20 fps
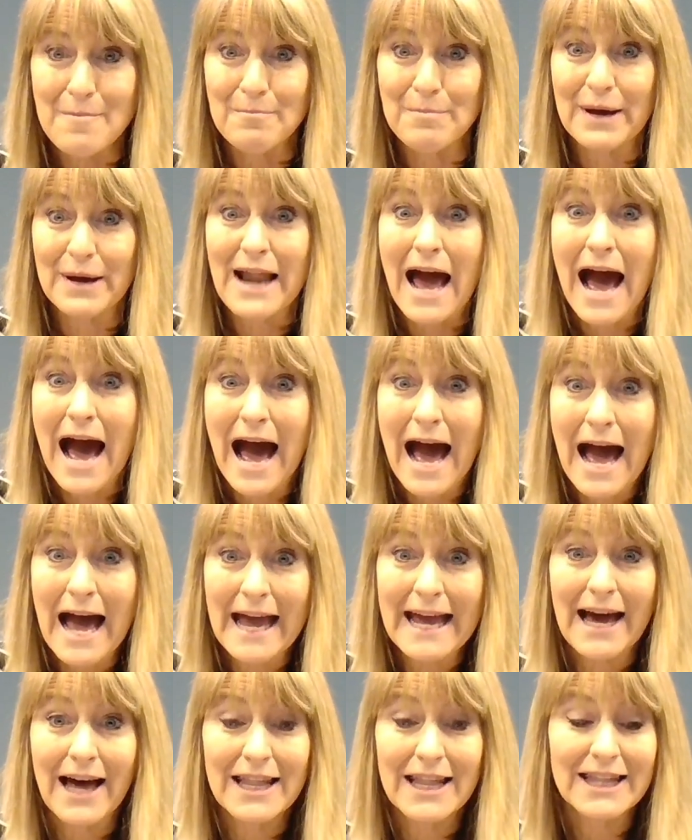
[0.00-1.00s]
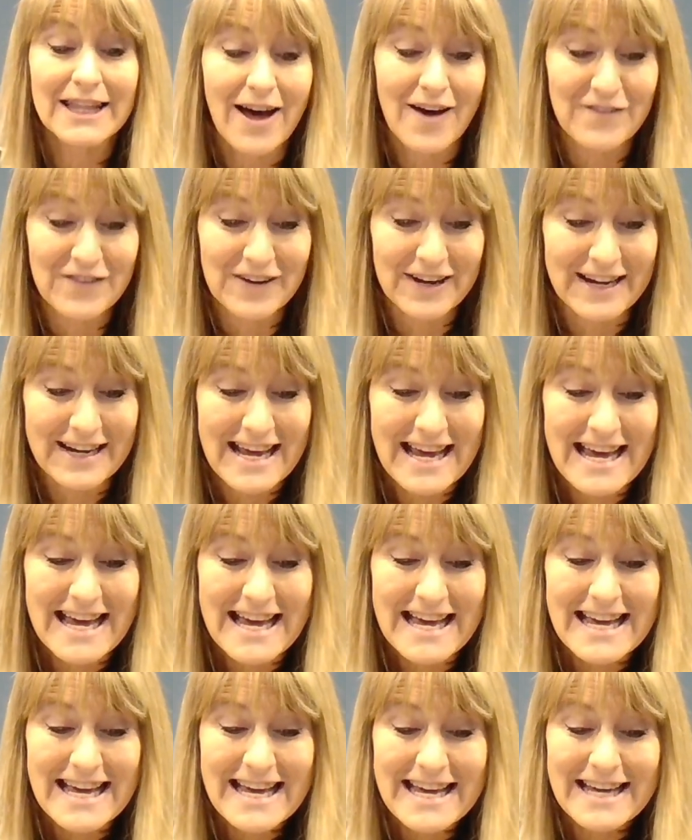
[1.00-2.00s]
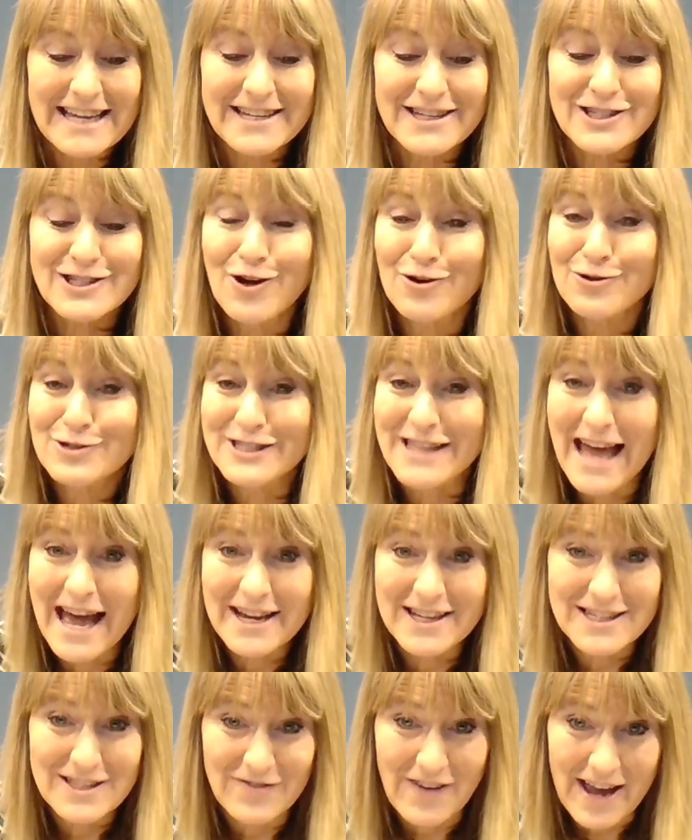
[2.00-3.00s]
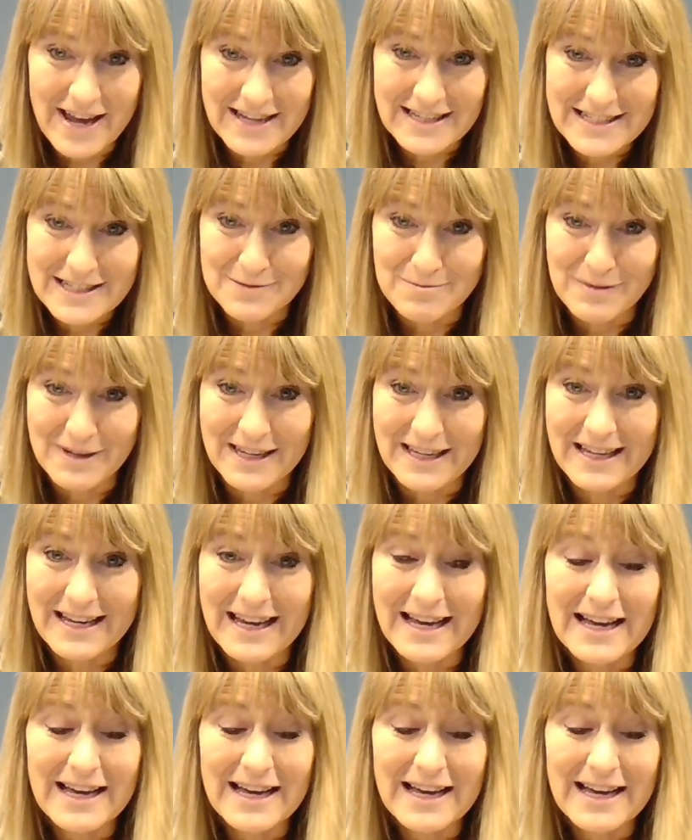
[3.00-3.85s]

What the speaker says: But I love it. It is so satisfying to me